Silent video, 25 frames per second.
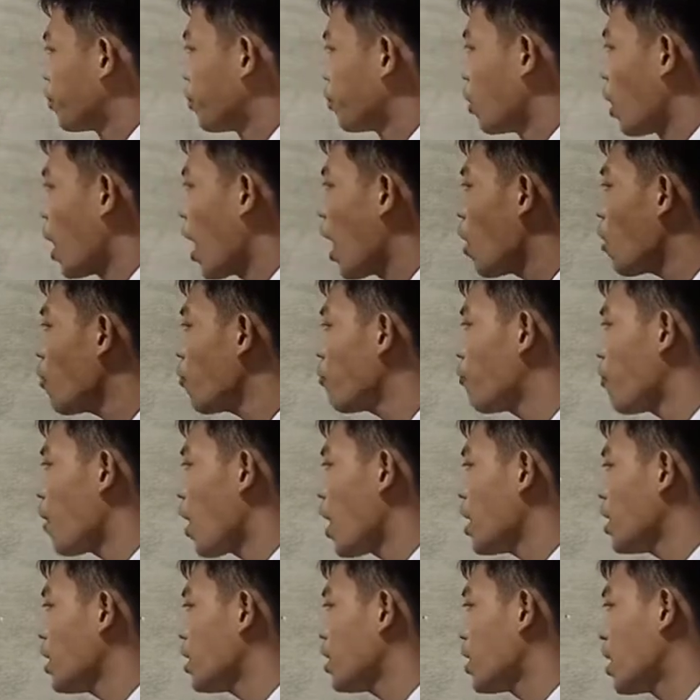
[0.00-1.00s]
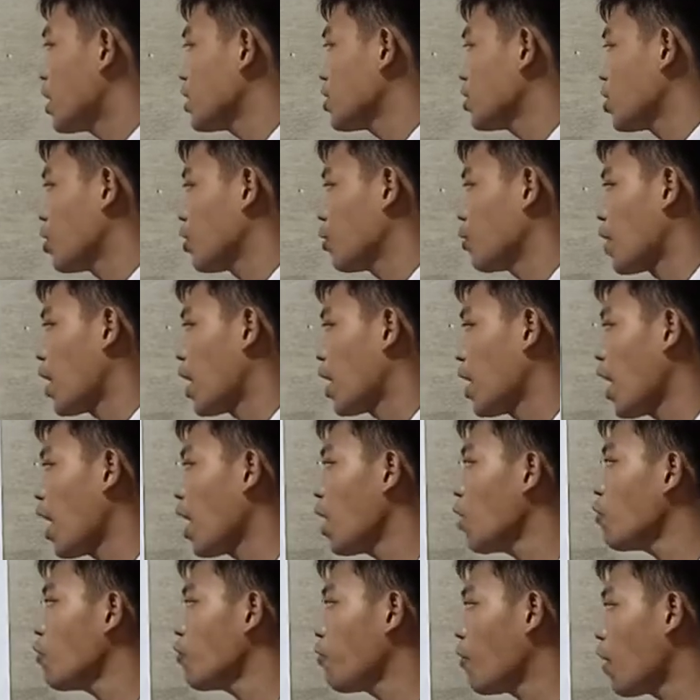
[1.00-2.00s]
How far does he run?
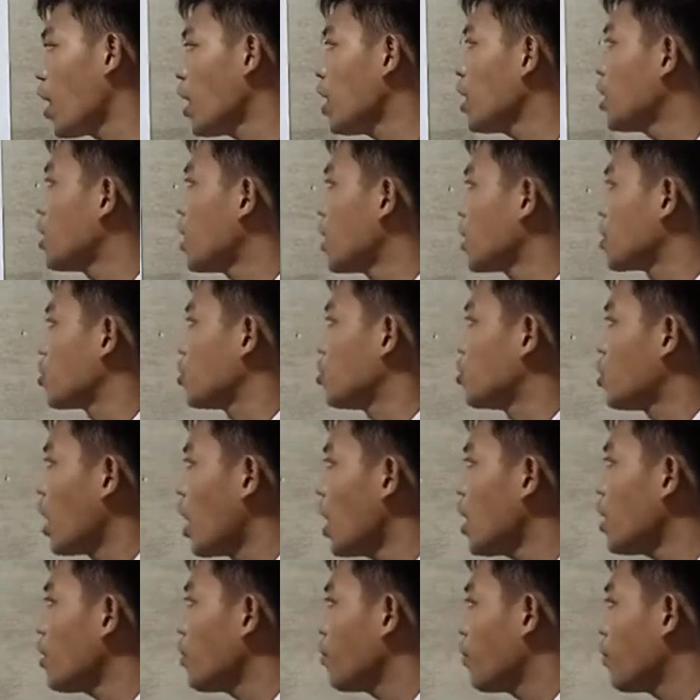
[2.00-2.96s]
How far does John